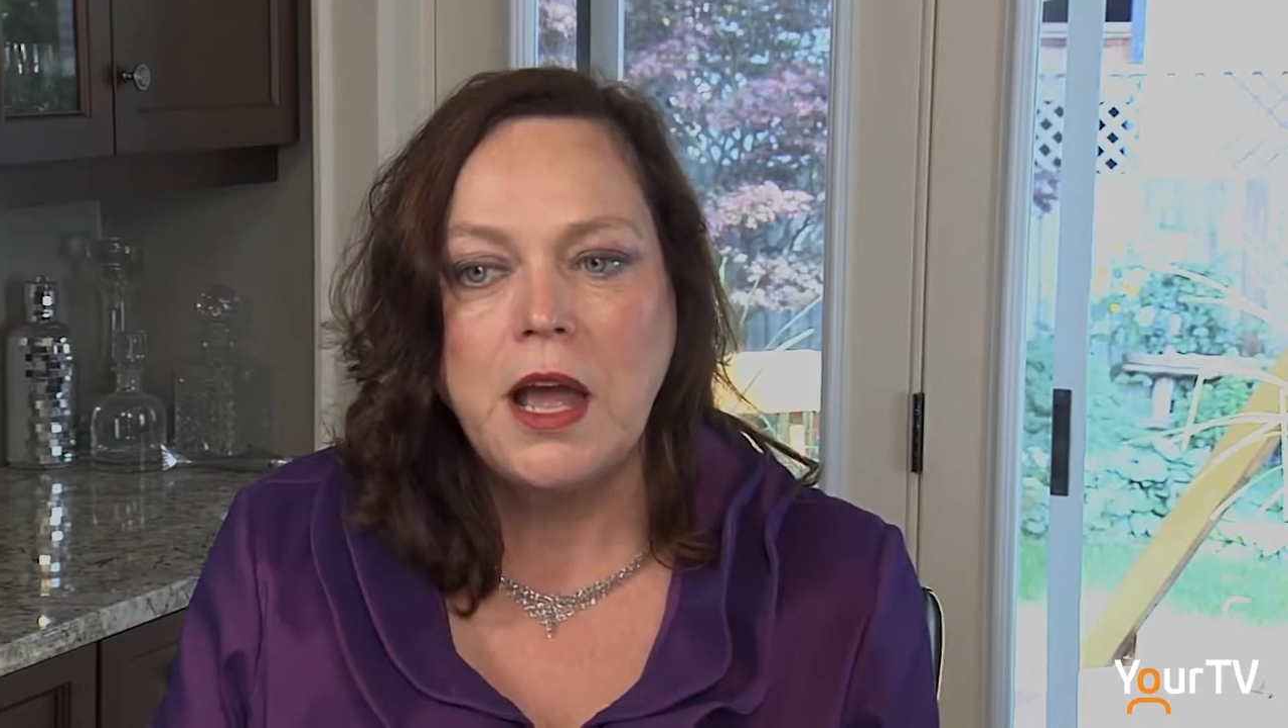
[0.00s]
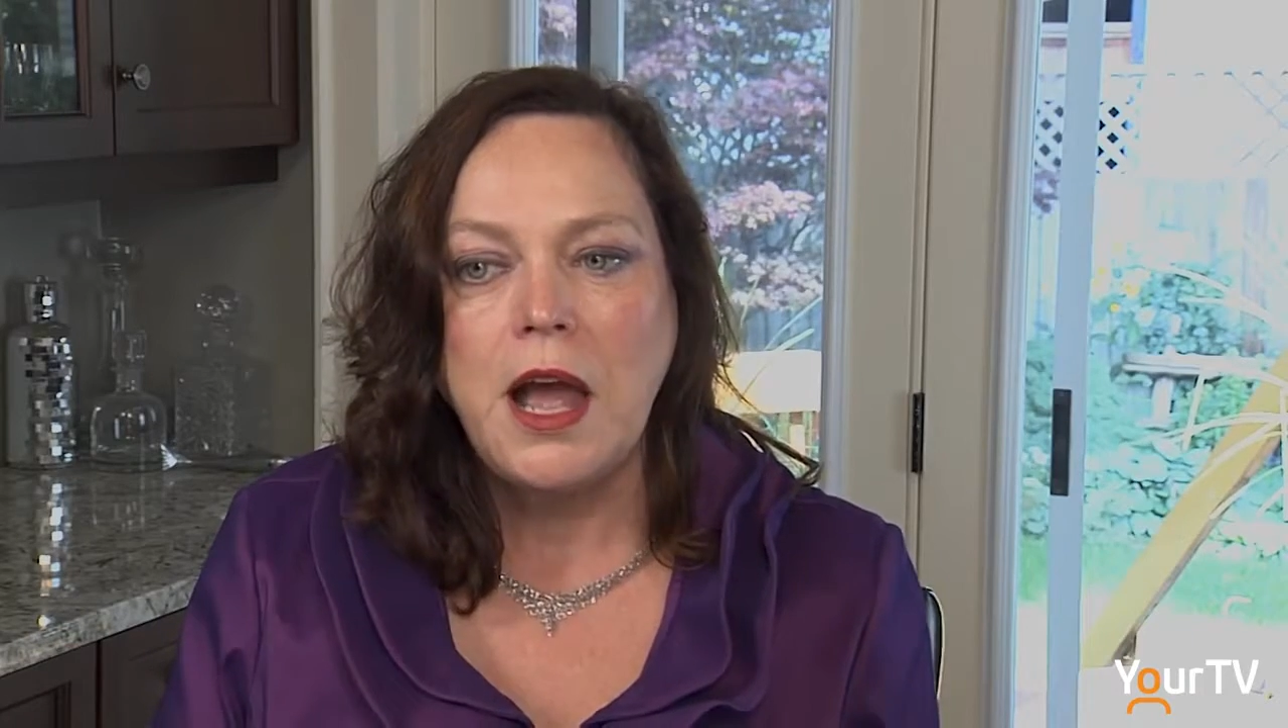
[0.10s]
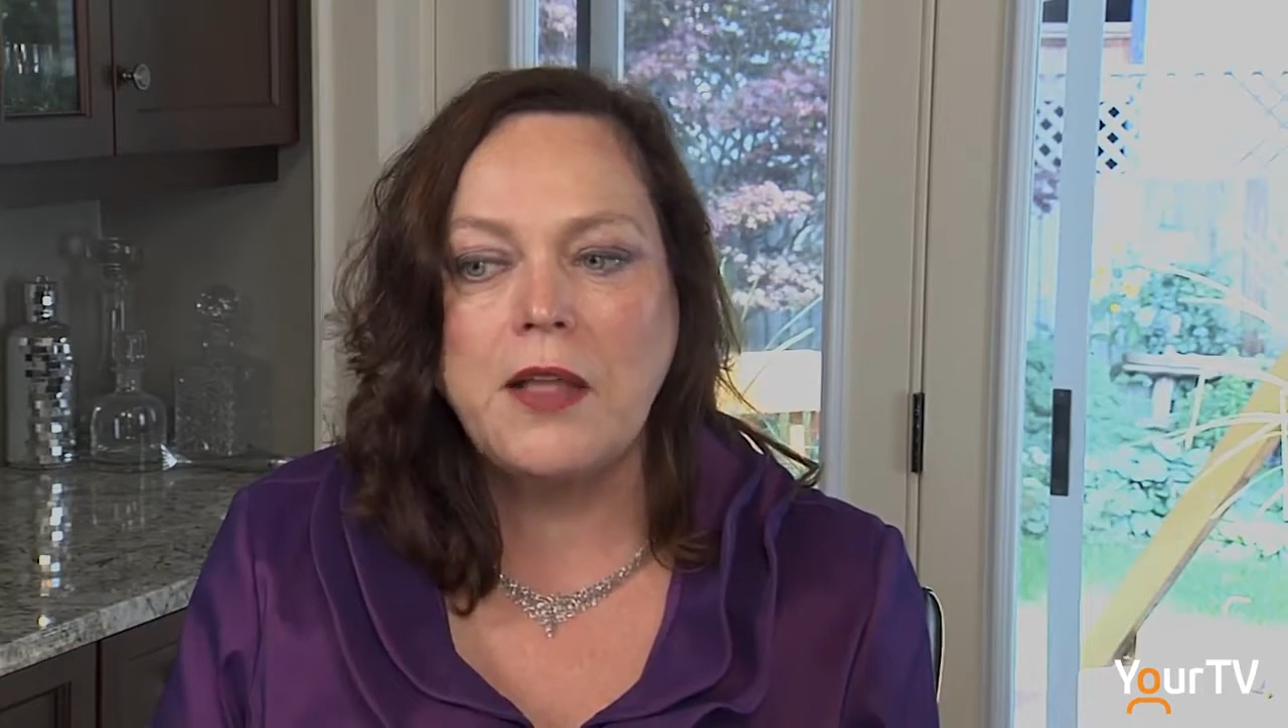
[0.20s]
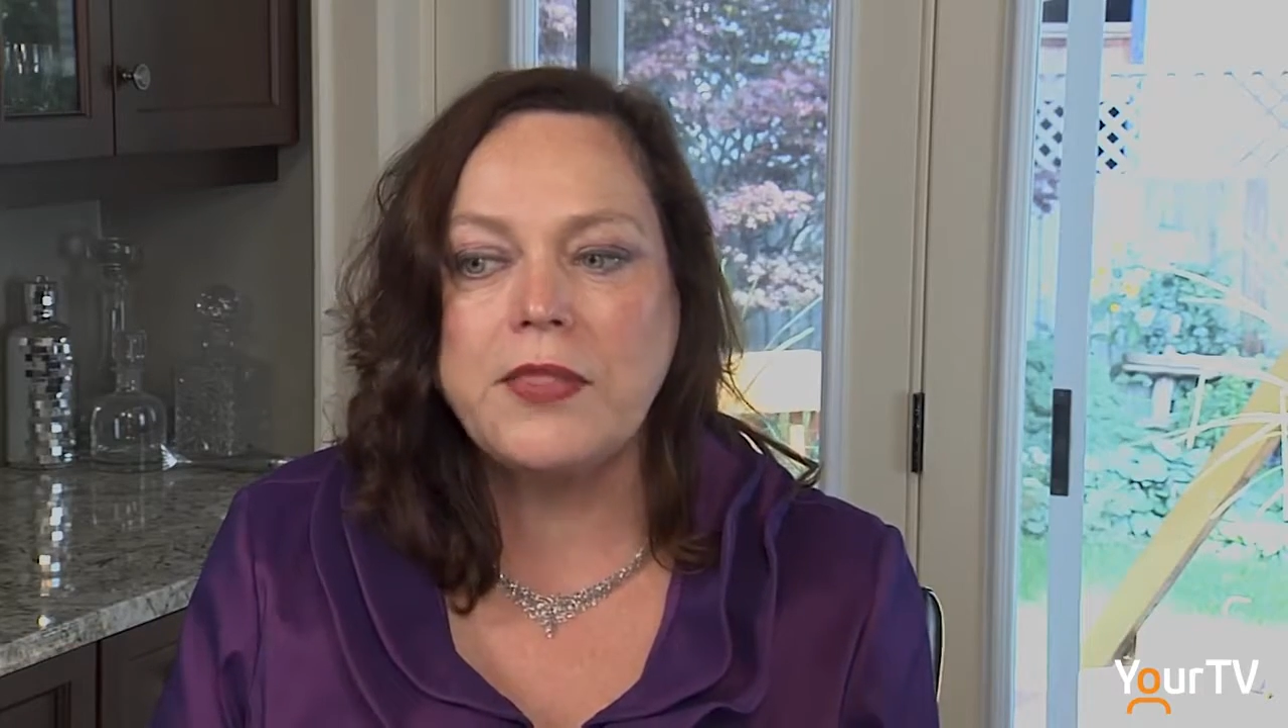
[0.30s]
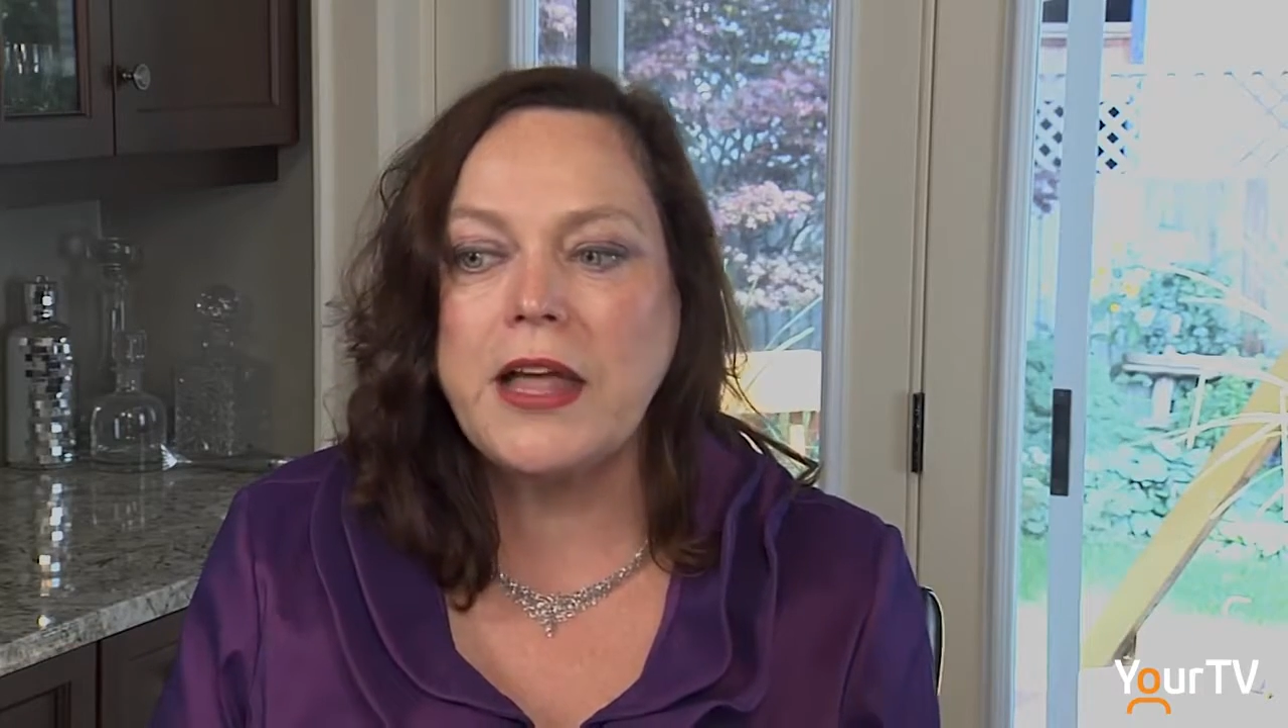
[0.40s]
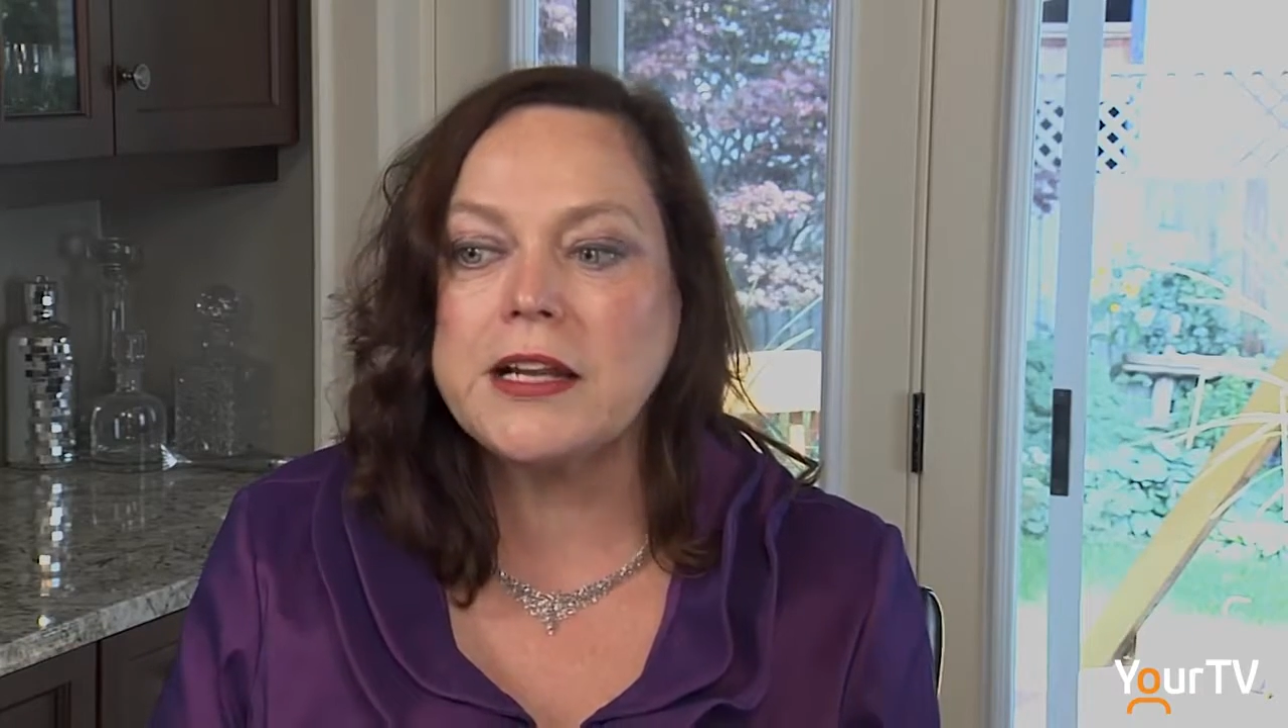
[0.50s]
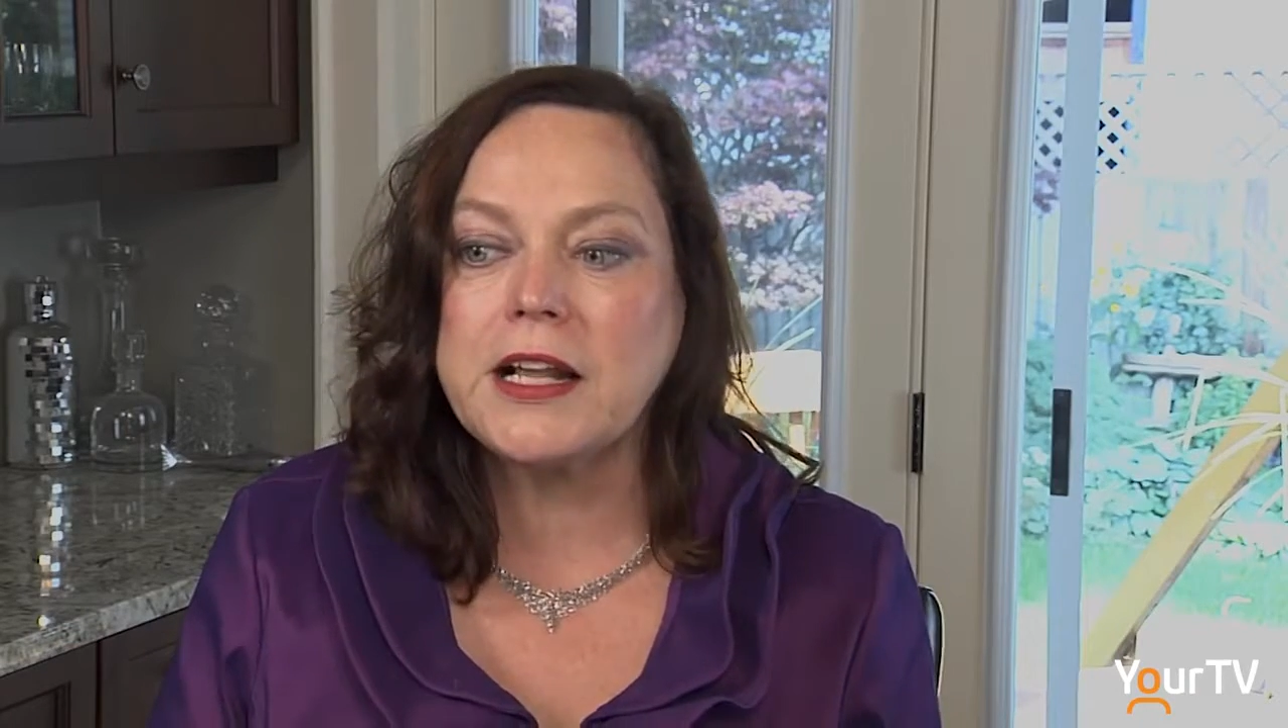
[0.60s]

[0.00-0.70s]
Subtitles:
and then